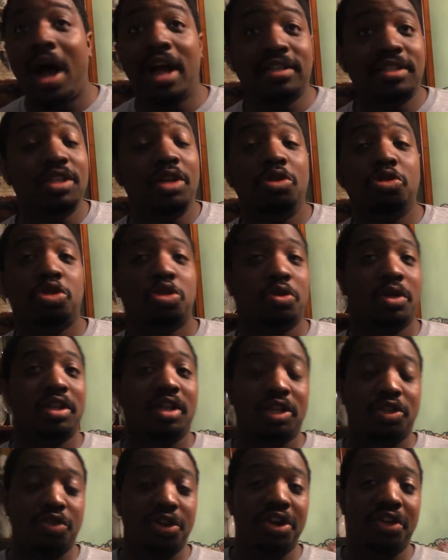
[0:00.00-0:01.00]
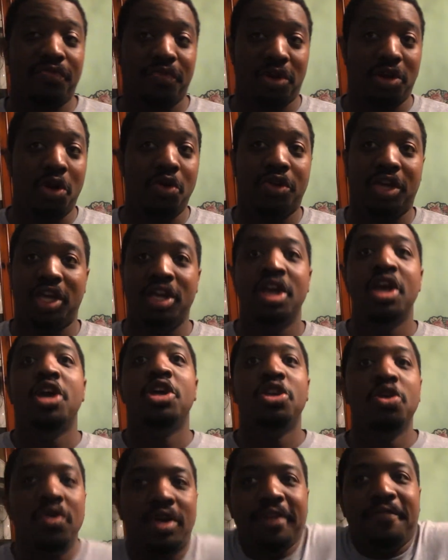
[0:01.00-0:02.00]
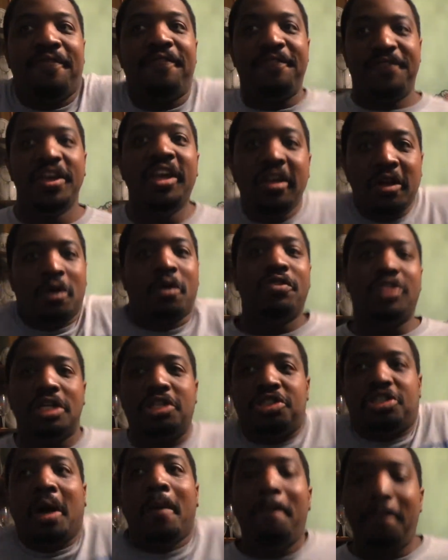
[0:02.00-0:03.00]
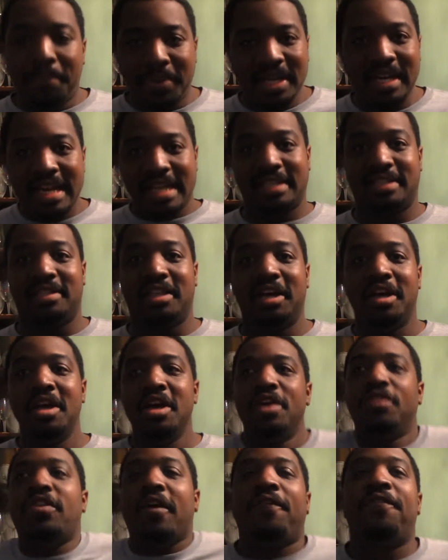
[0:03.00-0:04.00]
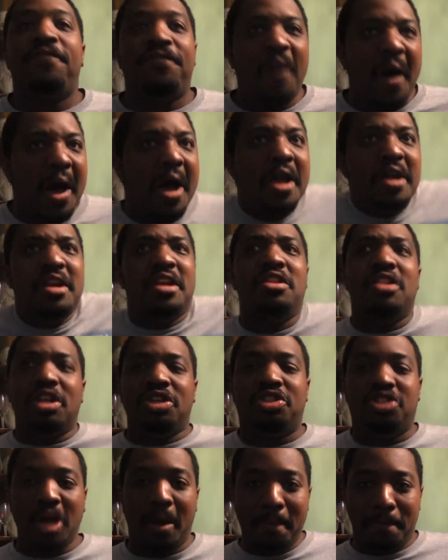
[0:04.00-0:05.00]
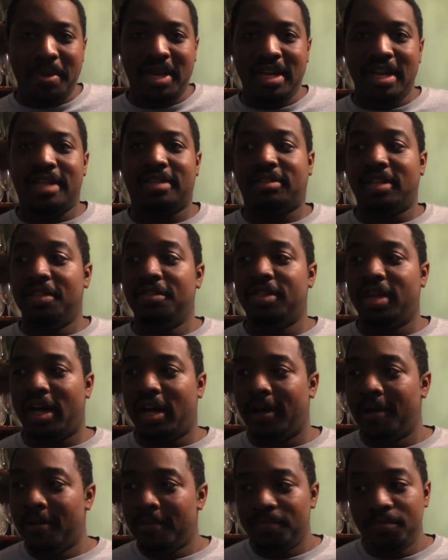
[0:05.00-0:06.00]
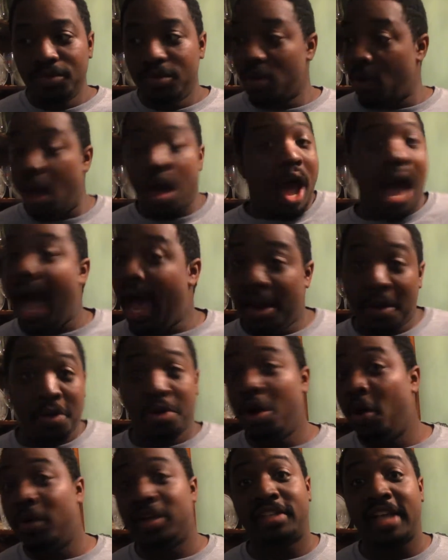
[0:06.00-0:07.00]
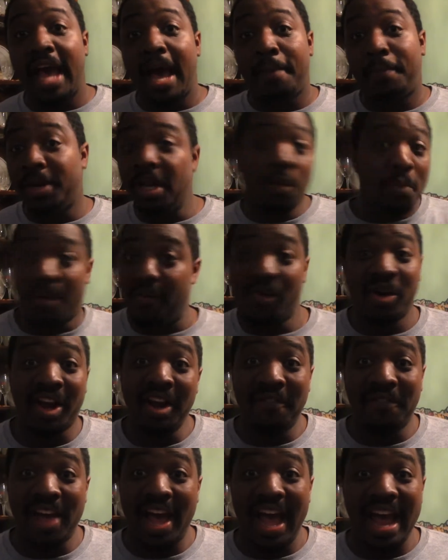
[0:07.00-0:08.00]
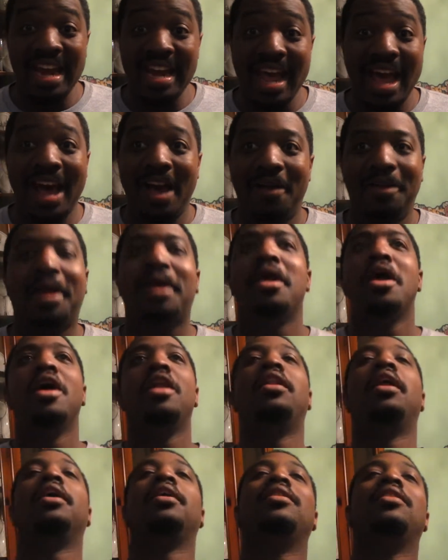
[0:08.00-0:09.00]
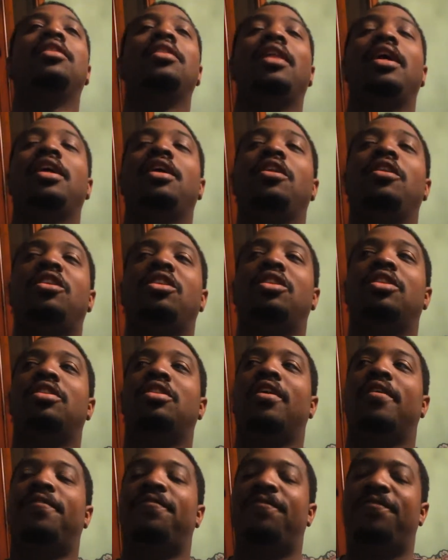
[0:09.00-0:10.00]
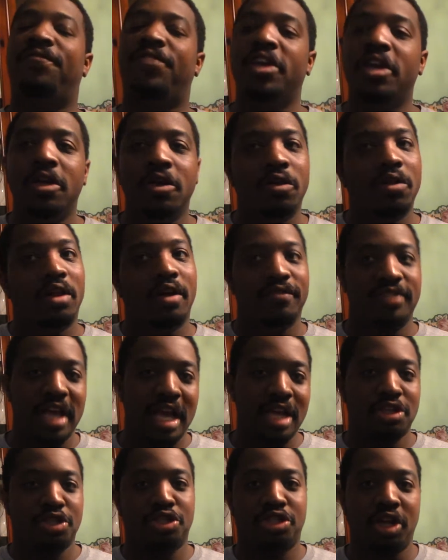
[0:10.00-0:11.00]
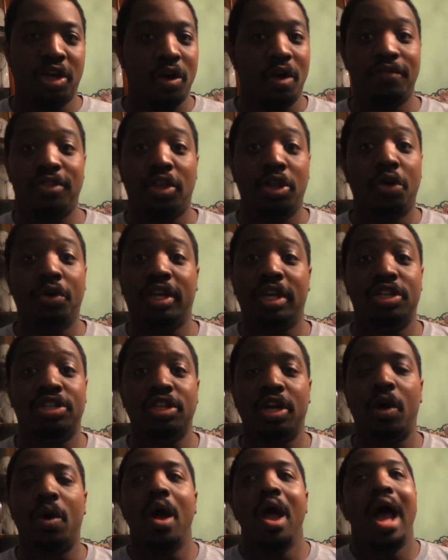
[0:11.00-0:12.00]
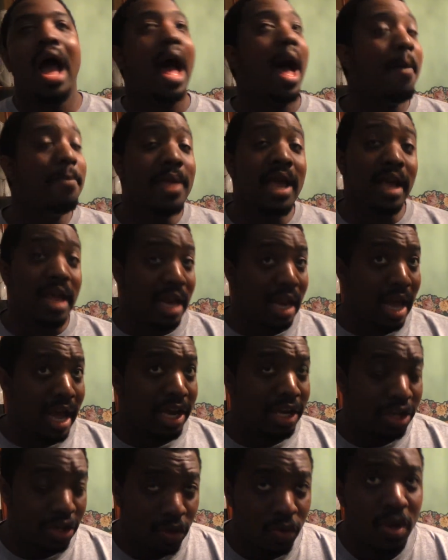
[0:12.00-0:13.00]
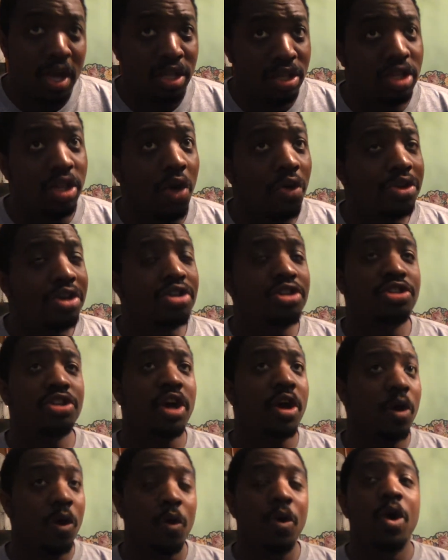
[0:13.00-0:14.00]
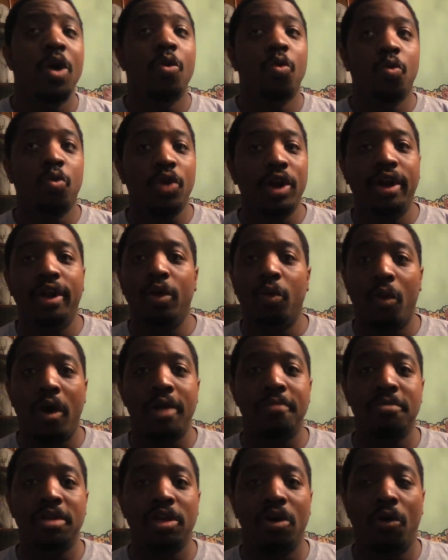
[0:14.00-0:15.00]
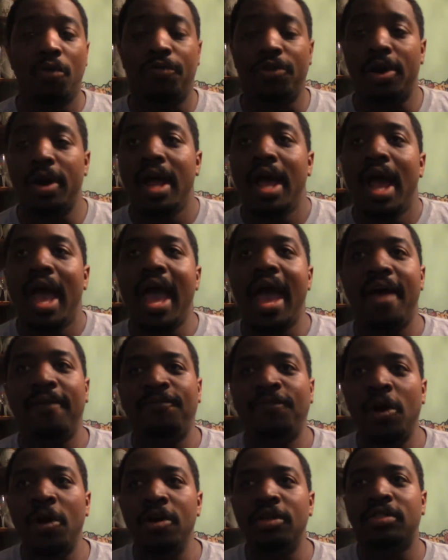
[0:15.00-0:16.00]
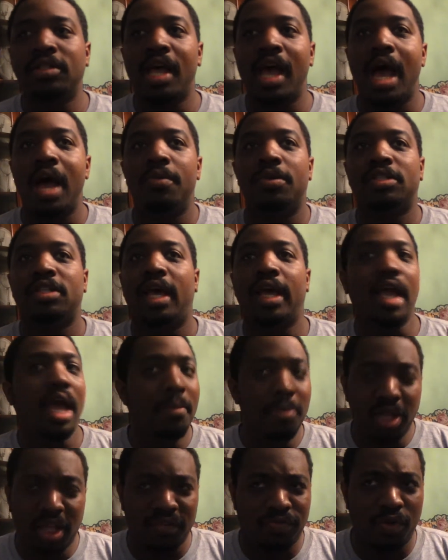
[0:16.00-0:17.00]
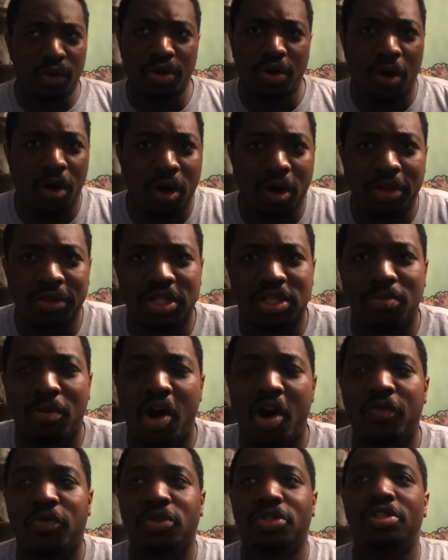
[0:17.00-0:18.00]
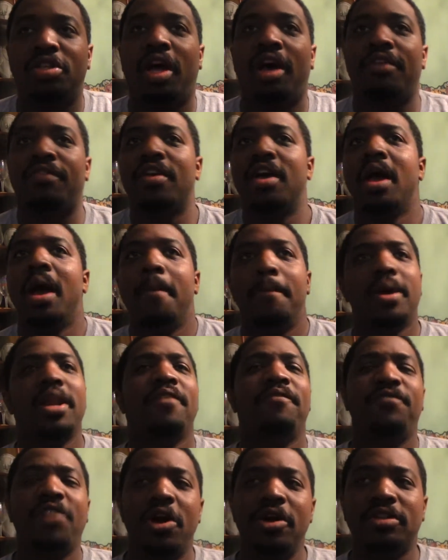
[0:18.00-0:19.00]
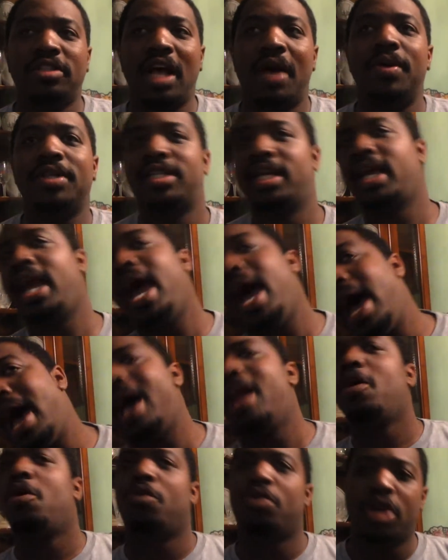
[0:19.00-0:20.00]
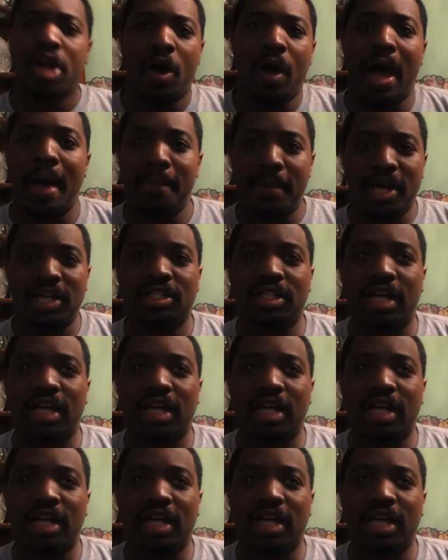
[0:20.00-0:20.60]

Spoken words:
those the trailer for Loki, you can feel the jumpiness, the fun, the jumpiness, and the I don't know what's happening, but we're gonna find out. Like the feel of that show, of the Loki show. I'm not gonna lie to you, Loki show really won me over. At first, I was like, I'm looking forward to all this Marvel stuff. But at first, I was like, I don't know how much